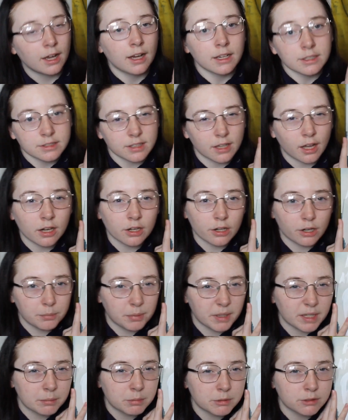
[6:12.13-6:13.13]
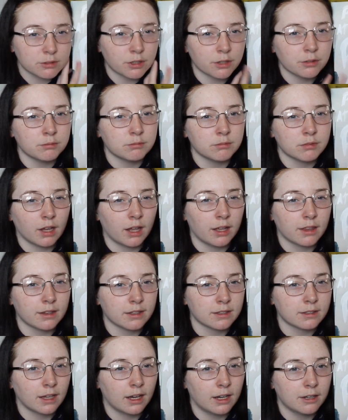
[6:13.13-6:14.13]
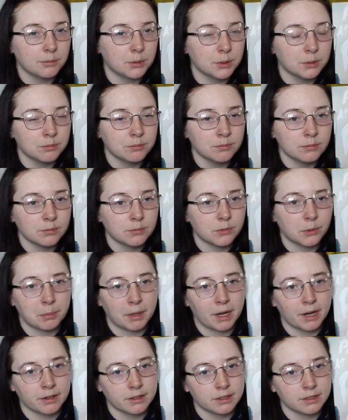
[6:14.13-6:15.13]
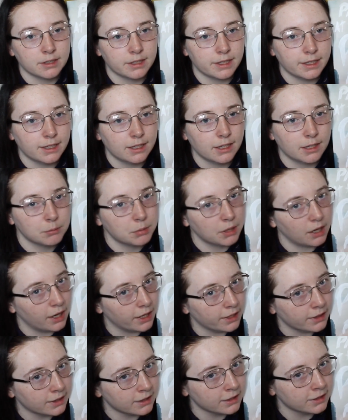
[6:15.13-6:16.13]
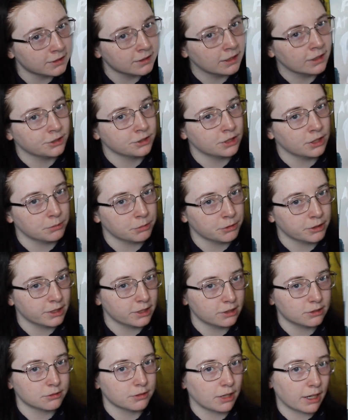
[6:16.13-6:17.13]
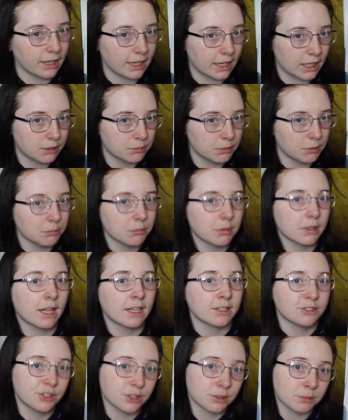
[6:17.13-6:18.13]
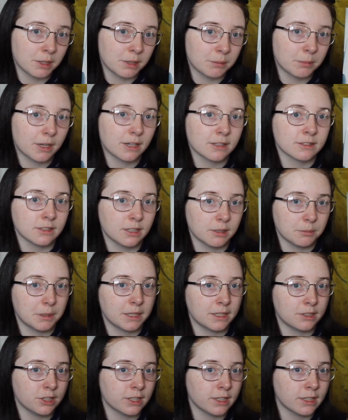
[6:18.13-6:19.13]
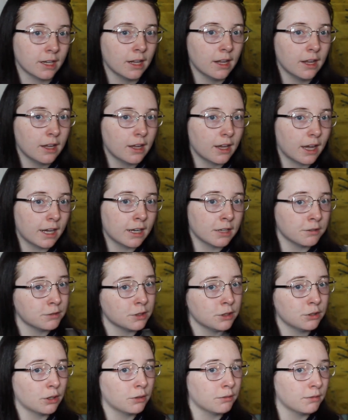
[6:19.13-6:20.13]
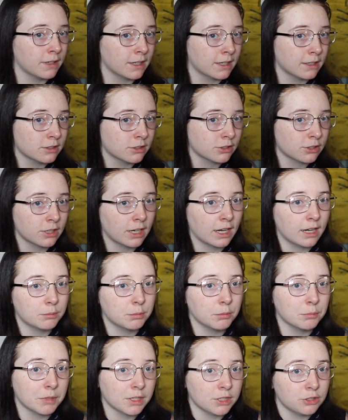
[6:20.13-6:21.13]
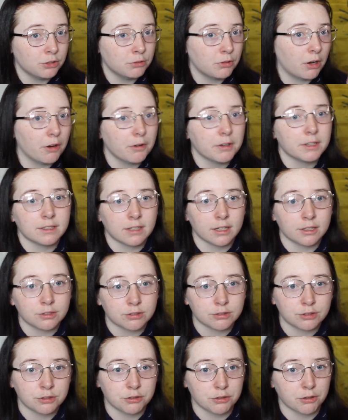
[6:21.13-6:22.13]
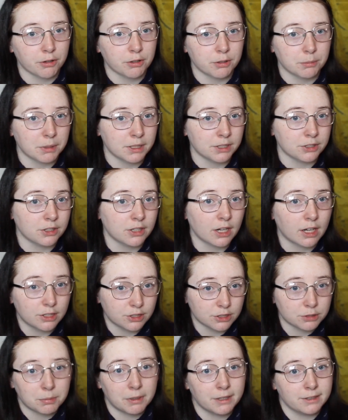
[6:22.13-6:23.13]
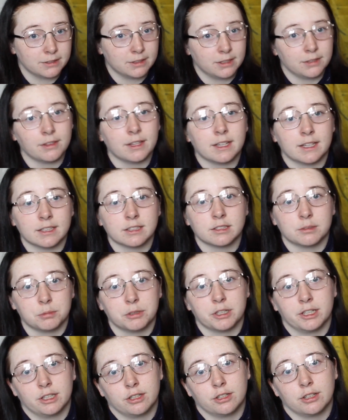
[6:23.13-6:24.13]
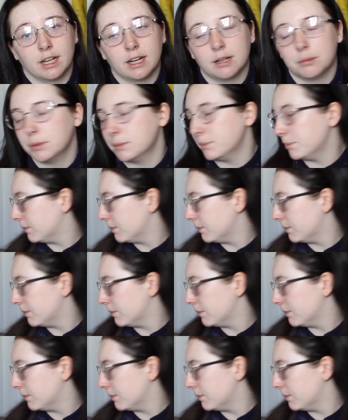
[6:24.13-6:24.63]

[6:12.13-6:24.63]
So a lot of people don't like this album, apparently, but I think it's actually a pretty alright album, but that's just my personal opinion. And if you don't think it's a good album, then you are entitled to your own opinion. I just personally think it's a pretty good album.